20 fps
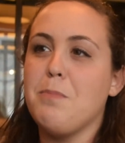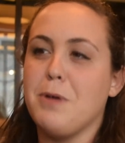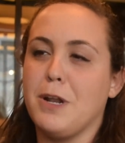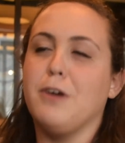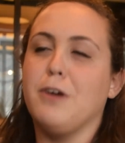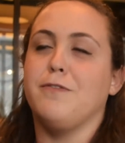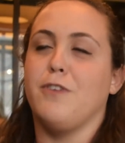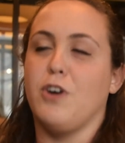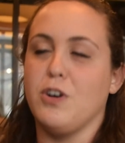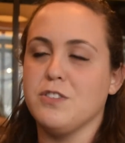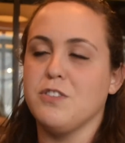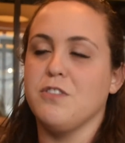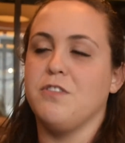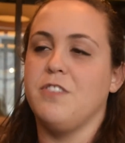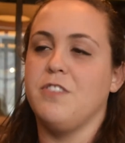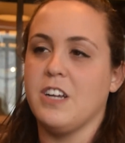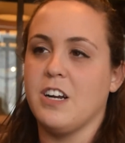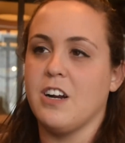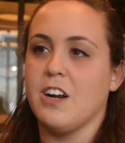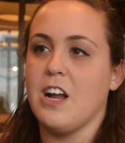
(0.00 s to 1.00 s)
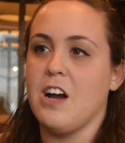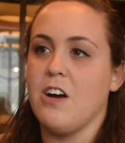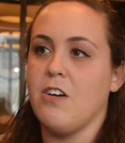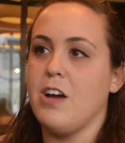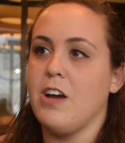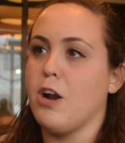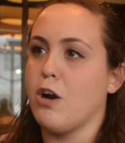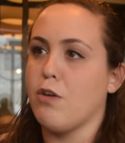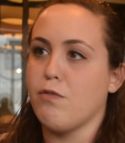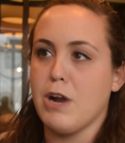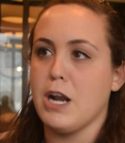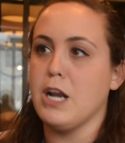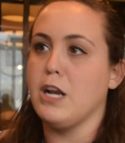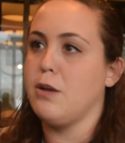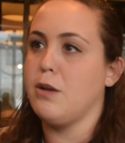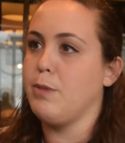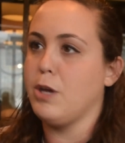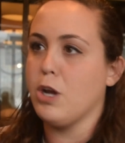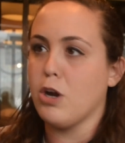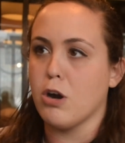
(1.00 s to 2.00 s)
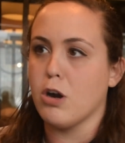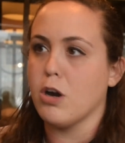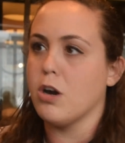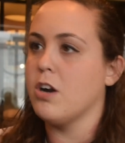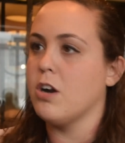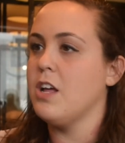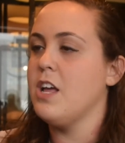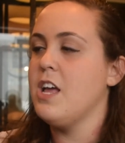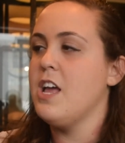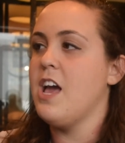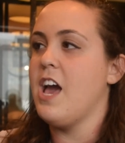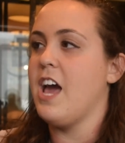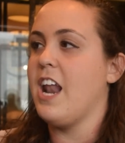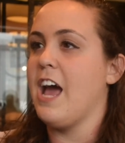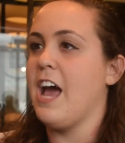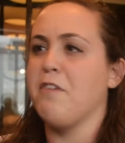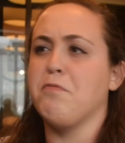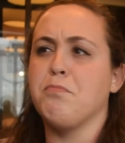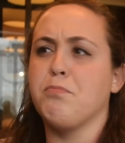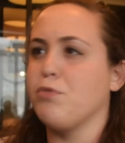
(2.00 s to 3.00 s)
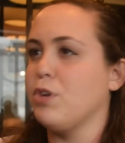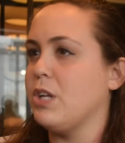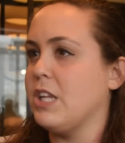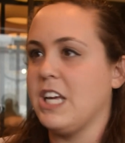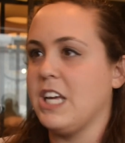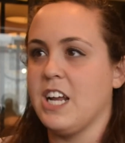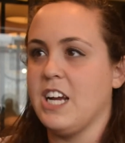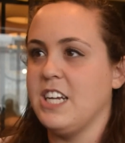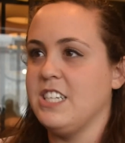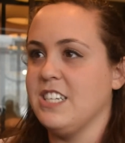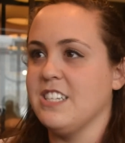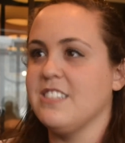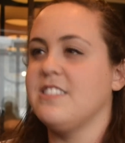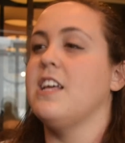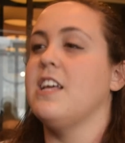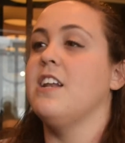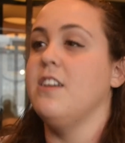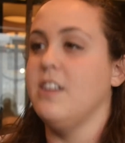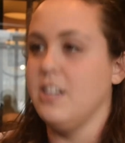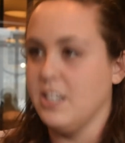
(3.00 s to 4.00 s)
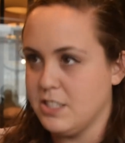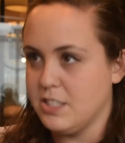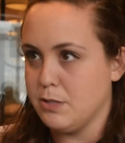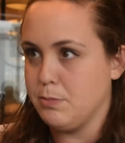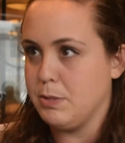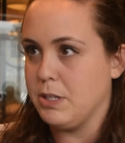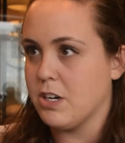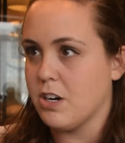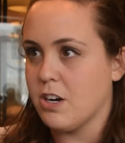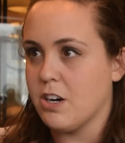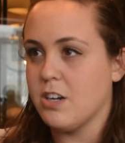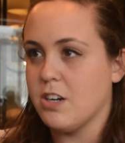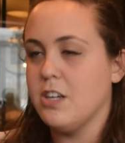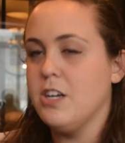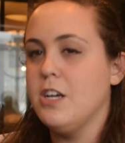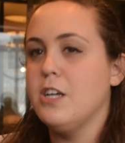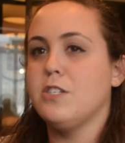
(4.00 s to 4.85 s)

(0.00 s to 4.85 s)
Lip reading: but have also figured out and are ready to be heard and have brilliant ideas that need to be heard.